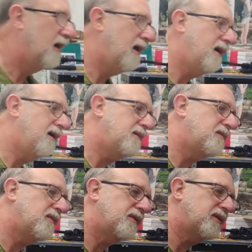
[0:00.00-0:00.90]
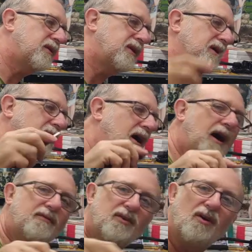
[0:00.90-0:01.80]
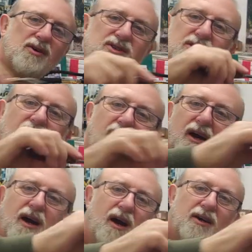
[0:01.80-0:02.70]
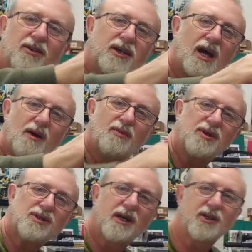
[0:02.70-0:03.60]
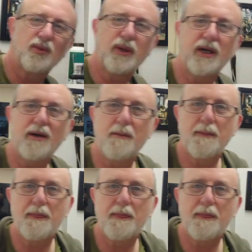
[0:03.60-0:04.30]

Um, I've got another camera set up here.